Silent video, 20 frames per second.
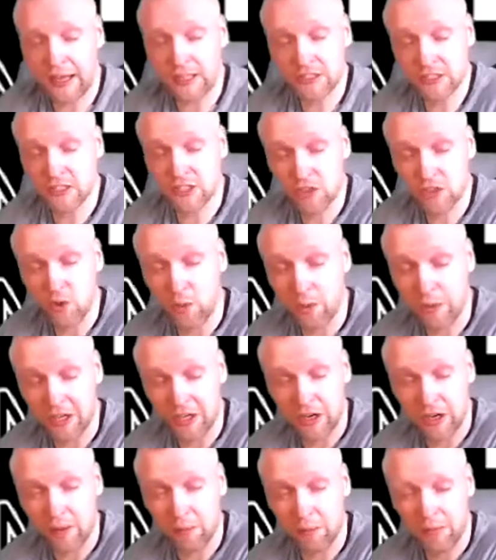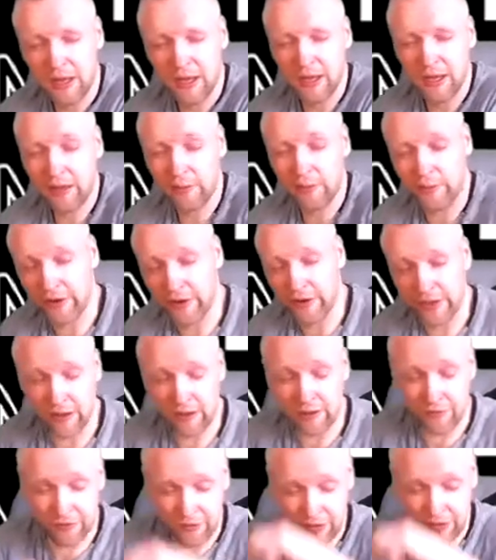actually sobered her up. We were
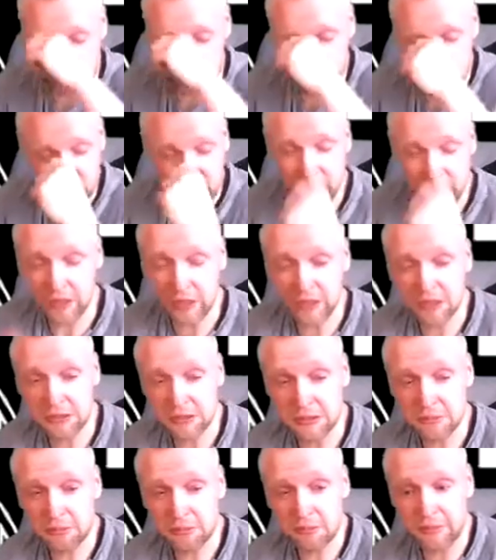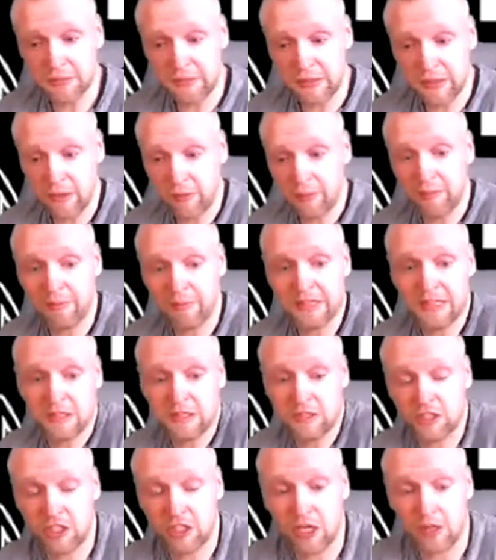together for like 2 years. You know, and
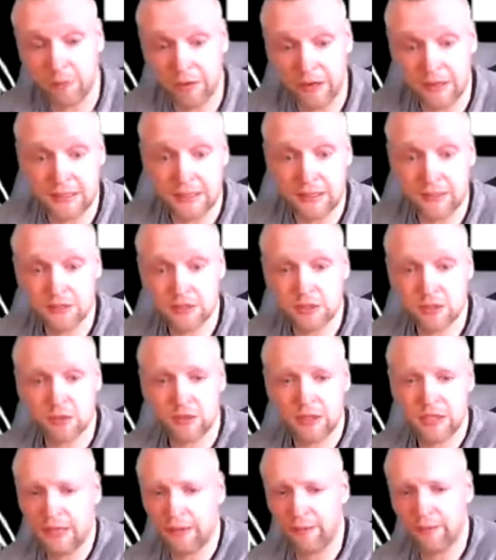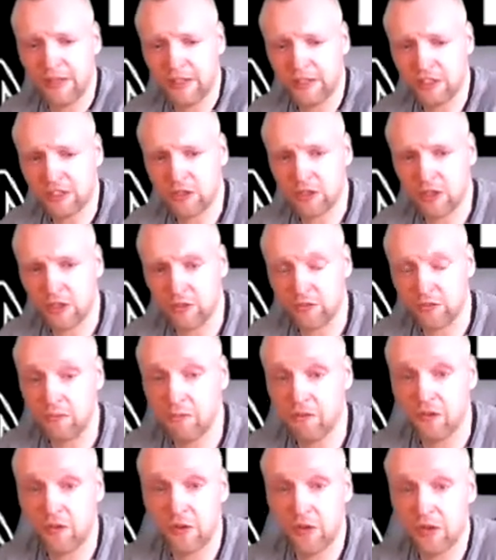she got pregnant. So like, I mean,
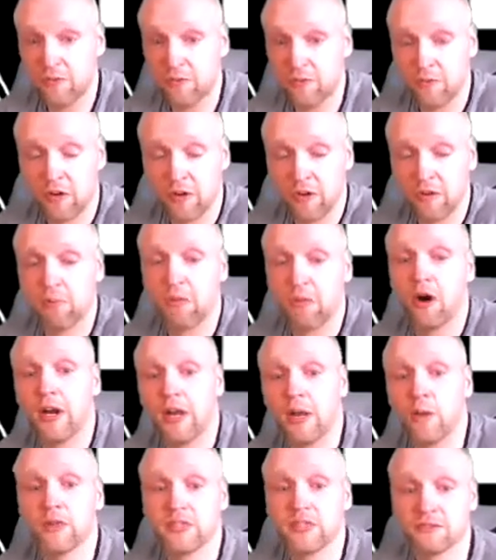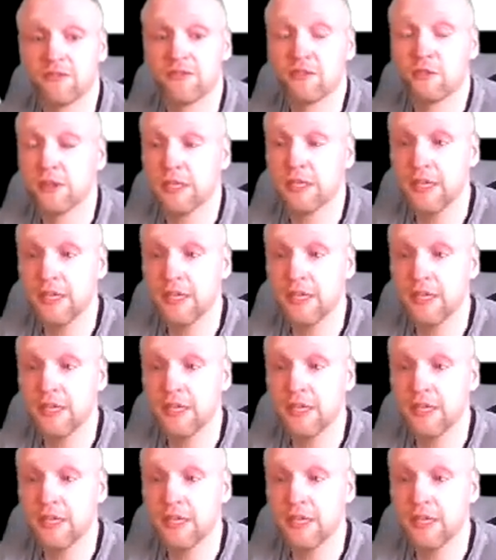her body wasn't fully